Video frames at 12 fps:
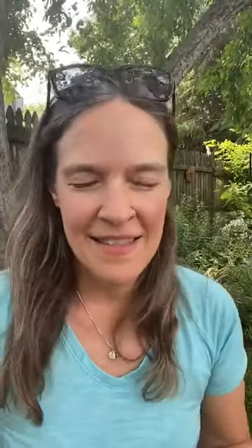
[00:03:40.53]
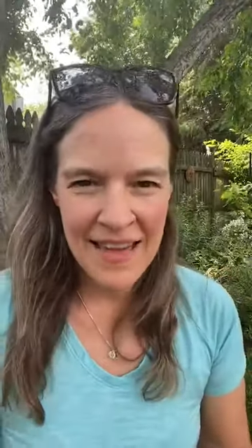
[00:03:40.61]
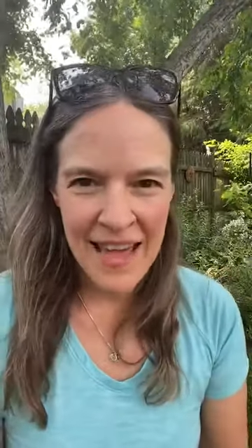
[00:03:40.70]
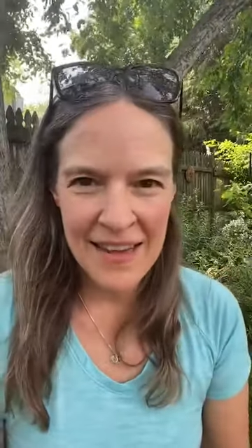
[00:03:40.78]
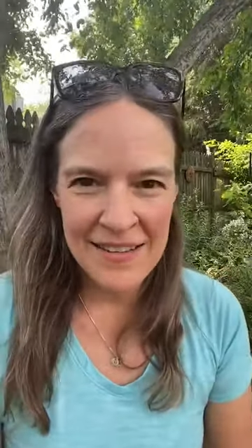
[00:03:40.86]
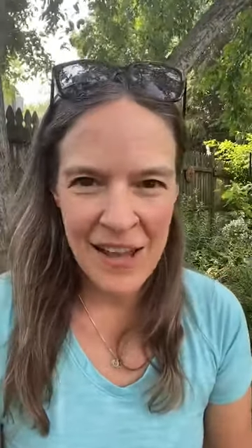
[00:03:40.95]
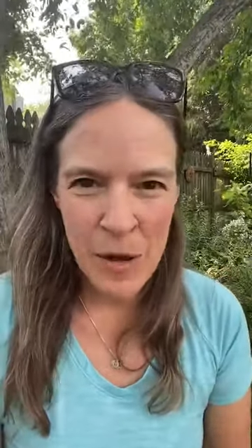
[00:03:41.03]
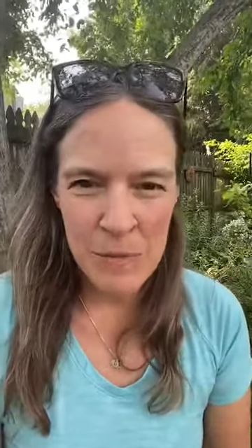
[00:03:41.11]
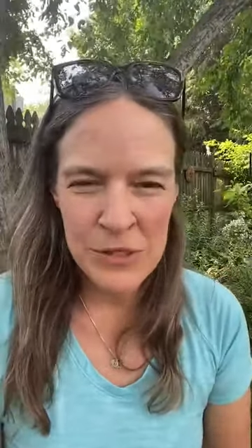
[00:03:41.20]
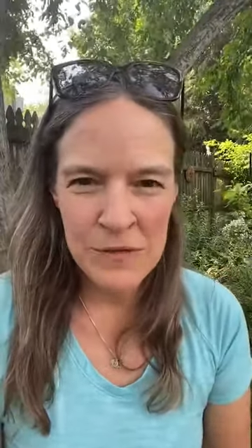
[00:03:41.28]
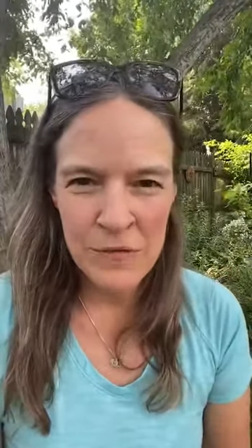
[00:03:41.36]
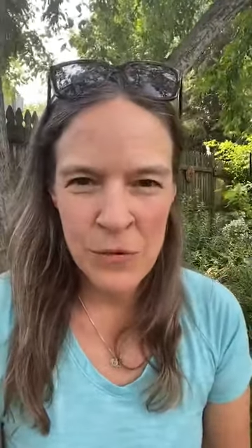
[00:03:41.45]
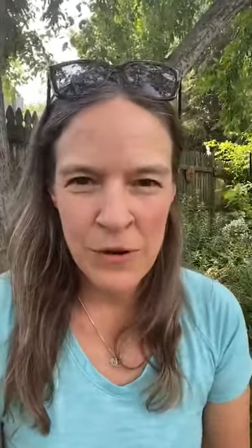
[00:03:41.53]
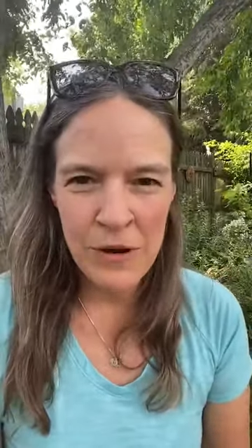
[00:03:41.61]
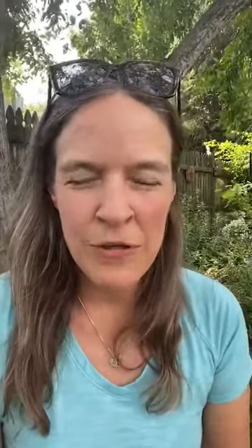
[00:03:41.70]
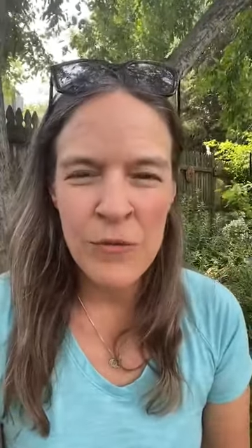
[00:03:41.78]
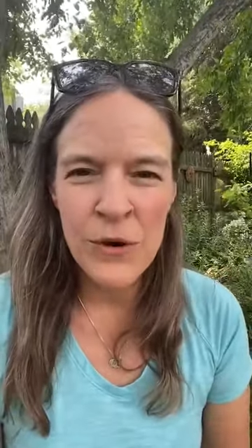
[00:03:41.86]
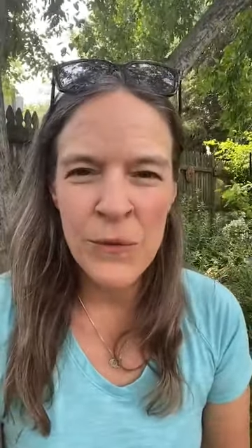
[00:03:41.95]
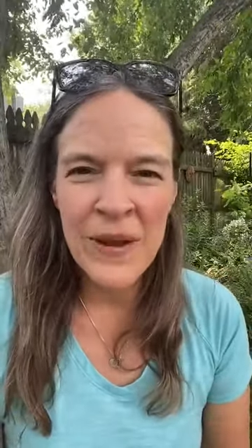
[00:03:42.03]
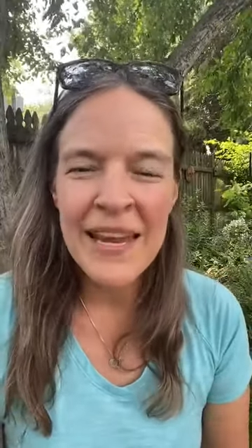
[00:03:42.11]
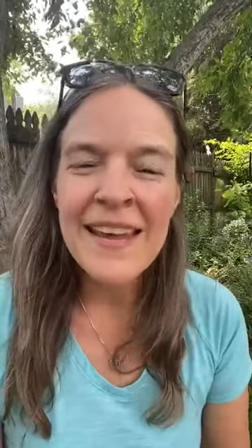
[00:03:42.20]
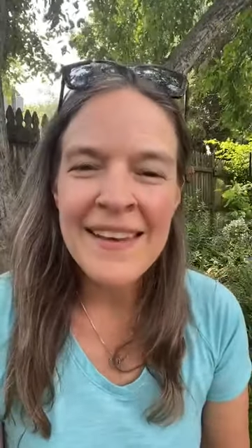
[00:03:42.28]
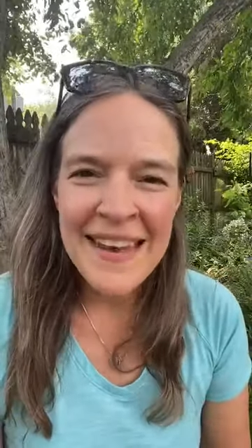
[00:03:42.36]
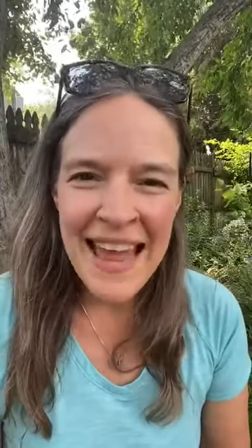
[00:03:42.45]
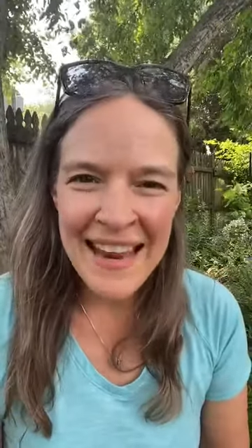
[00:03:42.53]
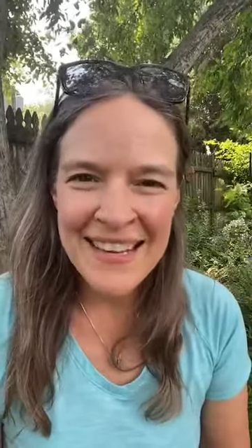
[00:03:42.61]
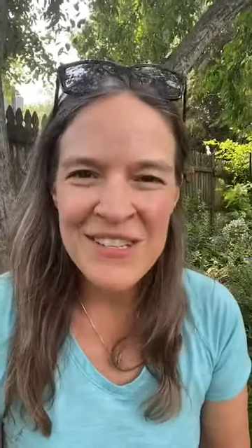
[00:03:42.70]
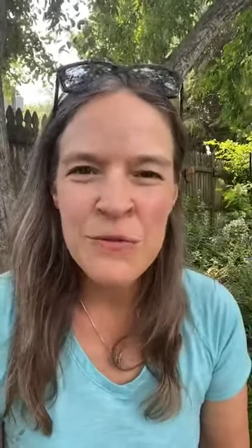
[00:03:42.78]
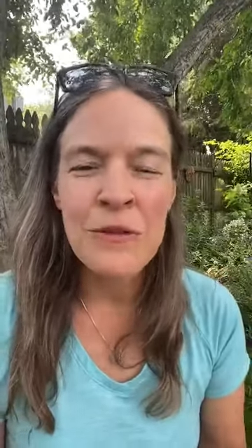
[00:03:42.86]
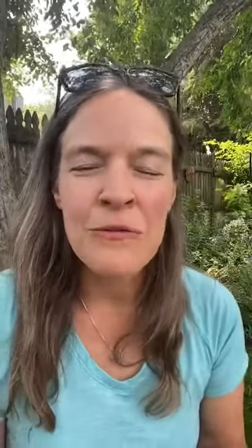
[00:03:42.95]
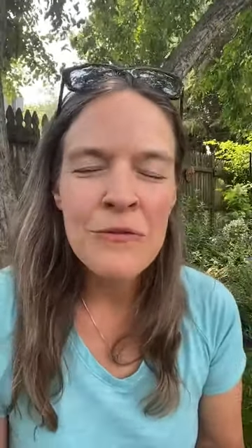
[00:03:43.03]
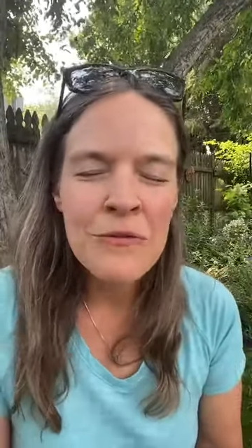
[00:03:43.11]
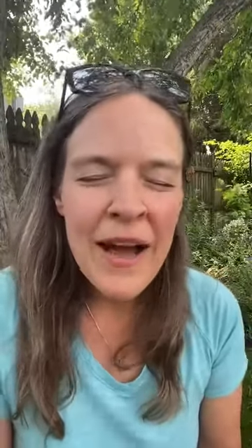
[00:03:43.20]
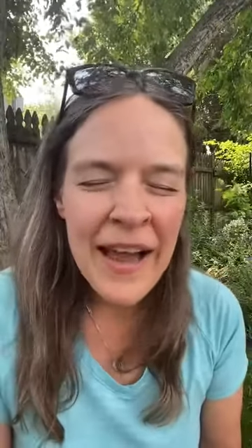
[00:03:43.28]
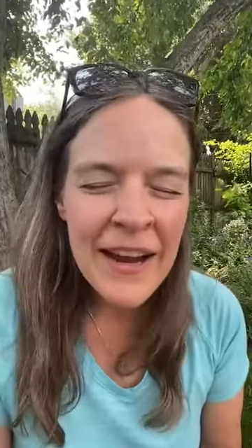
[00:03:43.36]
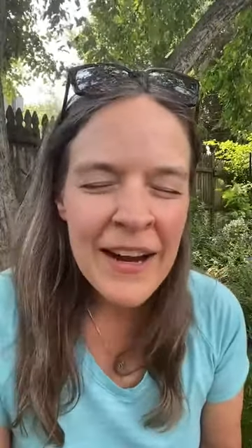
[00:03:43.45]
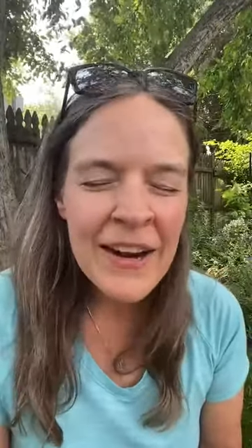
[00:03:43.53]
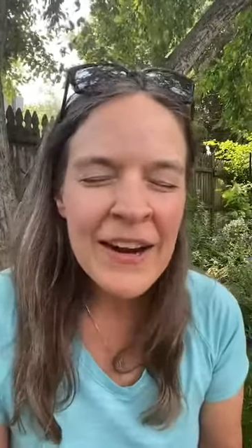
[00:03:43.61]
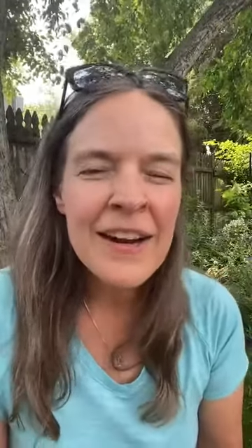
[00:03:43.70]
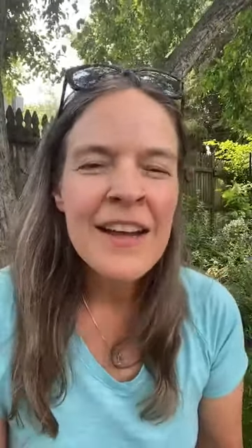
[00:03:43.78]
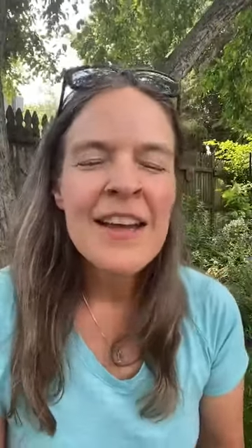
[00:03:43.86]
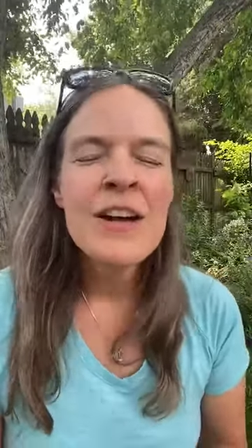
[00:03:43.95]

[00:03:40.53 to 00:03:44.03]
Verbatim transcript: that comes forth when we connect with fire,